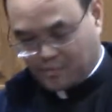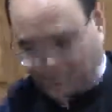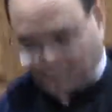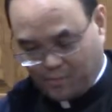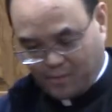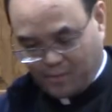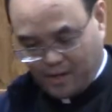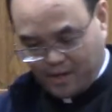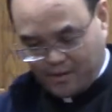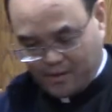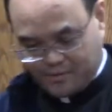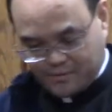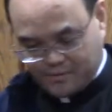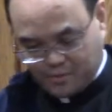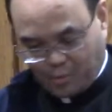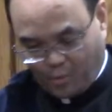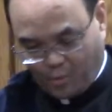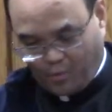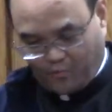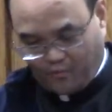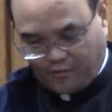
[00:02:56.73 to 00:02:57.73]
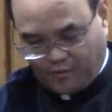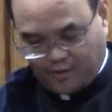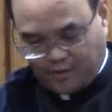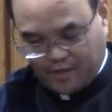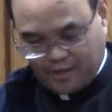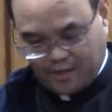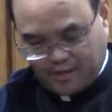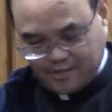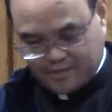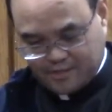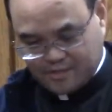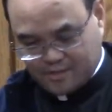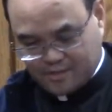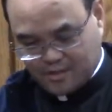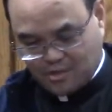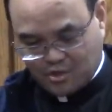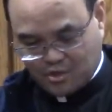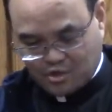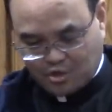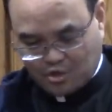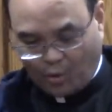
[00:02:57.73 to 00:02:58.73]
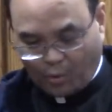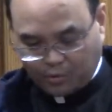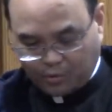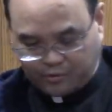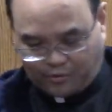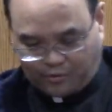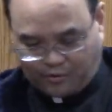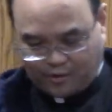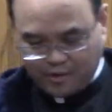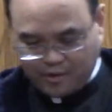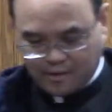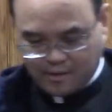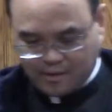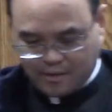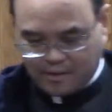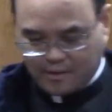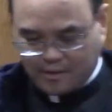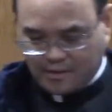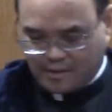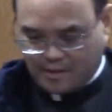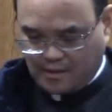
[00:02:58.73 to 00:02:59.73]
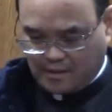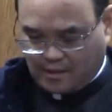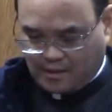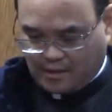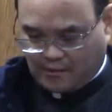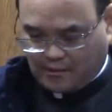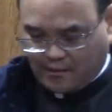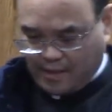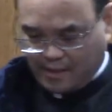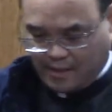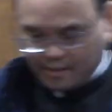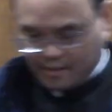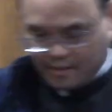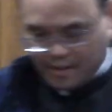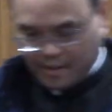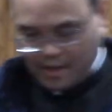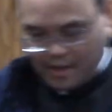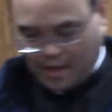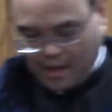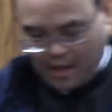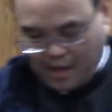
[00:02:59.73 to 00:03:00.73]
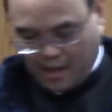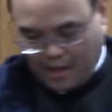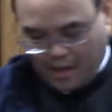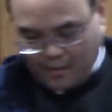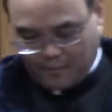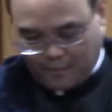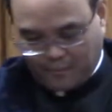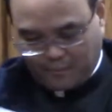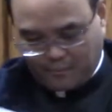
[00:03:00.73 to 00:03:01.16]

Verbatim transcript: wears over his shoulder, all right? Uh,